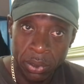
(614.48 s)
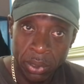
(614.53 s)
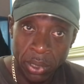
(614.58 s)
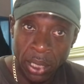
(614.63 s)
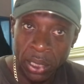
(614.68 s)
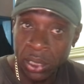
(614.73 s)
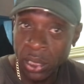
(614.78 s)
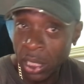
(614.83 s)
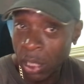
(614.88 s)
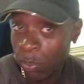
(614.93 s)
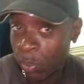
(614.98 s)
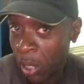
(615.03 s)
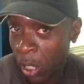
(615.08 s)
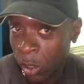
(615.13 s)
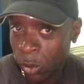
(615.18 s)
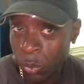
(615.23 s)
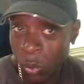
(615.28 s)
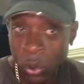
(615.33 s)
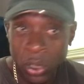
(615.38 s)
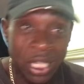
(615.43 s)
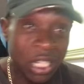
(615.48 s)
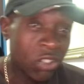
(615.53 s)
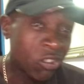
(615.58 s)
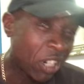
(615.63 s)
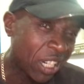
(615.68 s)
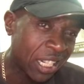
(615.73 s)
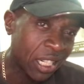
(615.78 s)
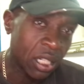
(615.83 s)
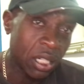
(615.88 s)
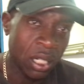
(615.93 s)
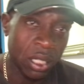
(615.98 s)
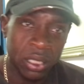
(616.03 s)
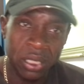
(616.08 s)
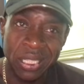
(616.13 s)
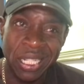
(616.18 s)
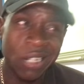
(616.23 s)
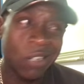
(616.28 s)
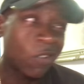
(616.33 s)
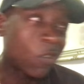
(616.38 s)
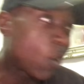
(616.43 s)
They just need a passport and their credit card,
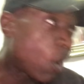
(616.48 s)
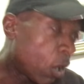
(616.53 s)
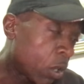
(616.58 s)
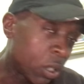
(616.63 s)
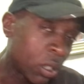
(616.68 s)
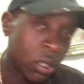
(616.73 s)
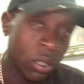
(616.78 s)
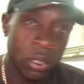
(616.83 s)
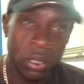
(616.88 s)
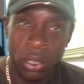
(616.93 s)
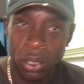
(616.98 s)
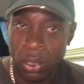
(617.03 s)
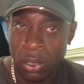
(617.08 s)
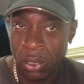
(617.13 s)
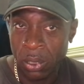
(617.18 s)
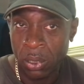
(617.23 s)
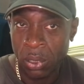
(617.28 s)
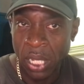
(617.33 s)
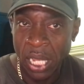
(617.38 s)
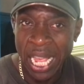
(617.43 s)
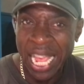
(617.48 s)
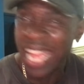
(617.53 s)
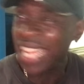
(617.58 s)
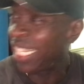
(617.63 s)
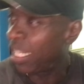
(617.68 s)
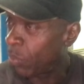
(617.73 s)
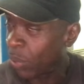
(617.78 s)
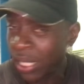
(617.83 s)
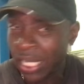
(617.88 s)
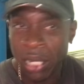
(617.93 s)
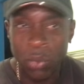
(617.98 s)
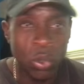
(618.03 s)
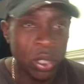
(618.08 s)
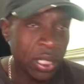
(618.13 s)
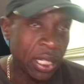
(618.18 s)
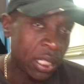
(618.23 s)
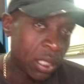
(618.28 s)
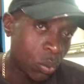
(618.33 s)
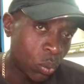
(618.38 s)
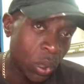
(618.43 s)
and they're gone anywhere they
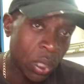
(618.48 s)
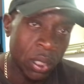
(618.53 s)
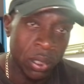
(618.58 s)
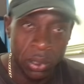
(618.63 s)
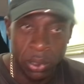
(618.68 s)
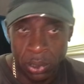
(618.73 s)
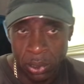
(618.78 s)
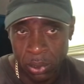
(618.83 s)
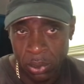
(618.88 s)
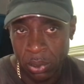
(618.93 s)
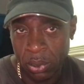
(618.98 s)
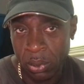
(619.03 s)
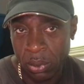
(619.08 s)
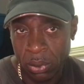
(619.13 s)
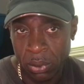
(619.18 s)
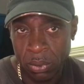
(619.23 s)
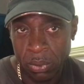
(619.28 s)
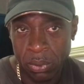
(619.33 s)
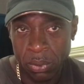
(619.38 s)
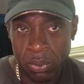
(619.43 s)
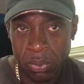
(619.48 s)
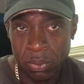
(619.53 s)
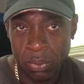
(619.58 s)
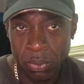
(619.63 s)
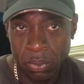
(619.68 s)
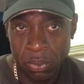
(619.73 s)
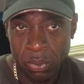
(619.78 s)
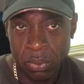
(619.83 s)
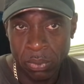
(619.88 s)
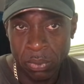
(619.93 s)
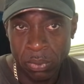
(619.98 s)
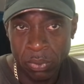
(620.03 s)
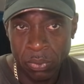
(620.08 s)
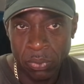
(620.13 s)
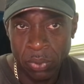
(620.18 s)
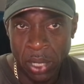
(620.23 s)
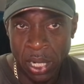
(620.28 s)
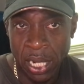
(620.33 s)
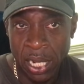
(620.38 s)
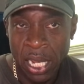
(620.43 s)
want in the world,
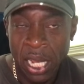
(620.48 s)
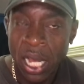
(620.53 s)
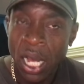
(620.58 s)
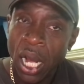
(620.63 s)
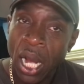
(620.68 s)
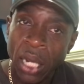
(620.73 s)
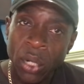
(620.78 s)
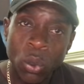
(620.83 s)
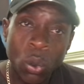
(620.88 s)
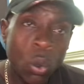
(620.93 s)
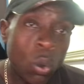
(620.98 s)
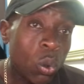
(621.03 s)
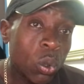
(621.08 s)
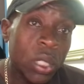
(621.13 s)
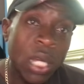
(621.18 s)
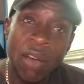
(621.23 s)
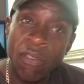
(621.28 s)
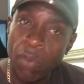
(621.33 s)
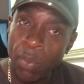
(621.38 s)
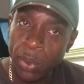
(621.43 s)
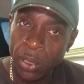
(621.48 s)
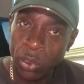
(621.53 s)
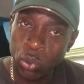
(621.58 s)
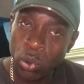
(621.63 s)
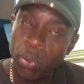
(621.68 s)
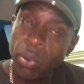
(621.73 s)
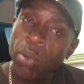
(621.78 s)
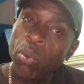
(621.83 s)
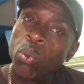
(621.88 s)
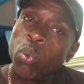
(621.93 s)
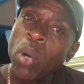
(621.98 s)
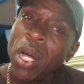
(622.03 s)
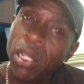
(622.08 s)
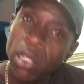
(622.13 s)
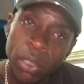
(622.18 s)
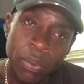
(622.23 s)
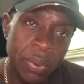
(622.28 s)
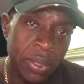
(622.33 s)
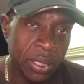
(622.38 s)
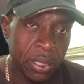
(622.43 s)
right? And all governments will be
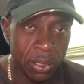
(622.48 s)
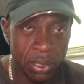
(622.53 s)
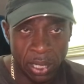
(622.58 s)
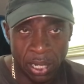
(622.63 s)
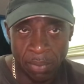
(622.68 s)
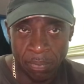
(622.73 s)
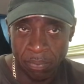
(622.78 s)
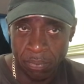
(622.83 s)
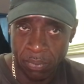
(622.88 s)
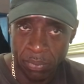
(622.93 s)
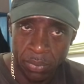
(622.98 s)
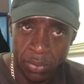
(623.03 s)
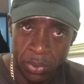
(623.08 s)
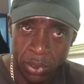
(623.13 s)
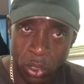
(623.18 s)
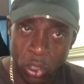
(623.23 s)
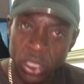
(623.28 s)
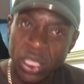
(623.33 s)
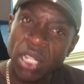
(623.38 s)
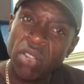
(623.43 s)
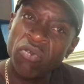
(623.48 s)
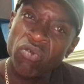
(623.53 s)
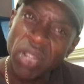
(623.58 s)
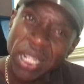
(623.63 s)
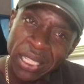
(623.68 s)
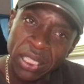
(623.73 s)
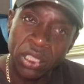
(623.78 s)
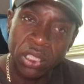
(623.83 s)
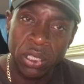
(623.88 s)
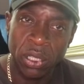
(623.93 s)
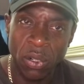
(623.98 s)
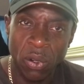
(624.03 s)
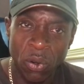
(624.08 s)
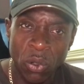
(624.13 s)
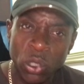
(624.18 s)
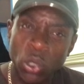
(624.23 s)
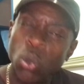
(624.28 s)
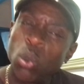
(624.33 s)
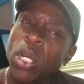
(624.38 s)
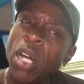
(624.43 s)
welcoming to them because they're rich.
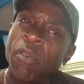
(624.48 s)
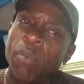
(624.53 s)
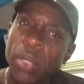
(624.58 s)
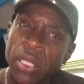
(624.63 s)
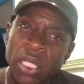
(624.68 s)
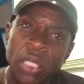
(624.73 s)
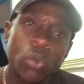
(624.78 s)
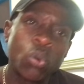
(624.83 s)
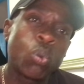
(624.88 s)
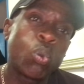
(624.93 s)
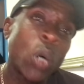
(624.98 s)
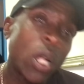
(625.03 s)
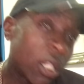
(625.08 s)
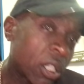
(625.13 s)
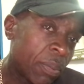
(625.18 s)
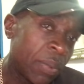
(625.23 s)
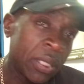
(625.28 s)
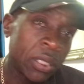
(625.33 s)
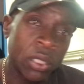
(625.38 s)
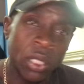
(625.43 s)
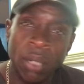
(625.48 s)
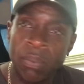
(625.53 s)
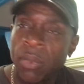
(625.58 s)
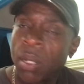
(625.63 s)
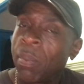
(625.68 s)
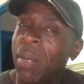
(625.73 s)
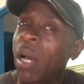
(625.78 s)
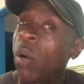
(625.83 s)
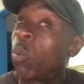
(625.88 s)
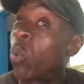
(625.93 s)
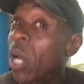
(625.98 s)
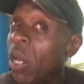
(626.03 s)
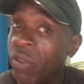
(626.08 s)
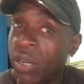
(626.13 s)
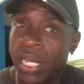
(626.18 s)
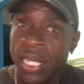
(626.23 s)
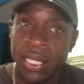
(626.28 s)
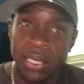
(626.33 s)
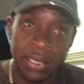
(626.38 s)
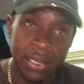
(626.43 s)
So all governments is welcoming to them, no matter where
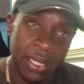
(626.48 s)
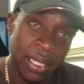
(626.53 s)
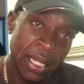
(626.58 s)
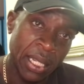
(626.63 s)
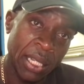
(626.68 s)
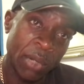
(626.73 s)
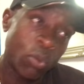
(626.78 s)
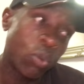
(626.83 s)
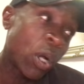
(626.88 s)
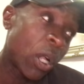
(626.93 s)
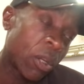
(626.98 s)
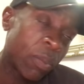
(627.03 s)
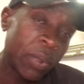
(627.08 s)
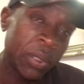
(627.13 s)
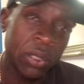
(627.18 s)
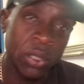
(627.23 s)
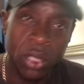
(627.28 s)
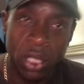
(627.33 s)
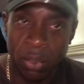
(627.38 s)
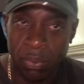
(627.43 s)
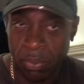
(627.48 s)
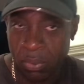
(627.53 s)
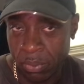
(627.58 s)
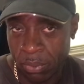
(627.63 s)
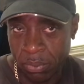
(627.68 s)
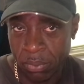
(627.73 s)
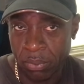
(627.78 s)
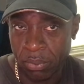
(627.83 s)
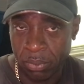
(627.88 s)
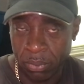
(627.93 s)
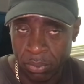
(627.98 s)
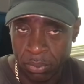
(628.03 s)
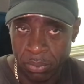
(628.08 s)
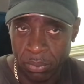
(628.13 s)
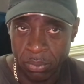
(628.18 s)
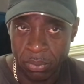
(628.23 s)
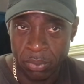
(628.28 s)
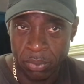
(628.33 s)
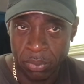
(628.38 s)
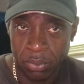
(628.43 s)
it is, welcoming to them,
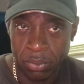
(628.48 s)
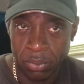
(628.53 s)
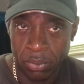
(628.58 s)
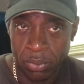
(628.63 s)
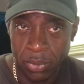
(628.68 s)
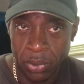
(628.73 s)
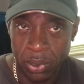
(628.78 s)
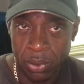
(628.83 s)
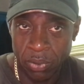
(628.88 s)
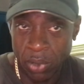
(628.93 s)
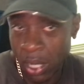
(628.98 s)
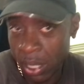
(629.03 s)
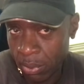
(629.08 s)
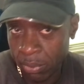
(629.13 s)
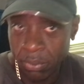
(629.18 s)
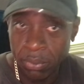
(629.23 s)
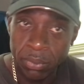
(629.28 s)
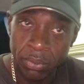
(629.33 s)
right?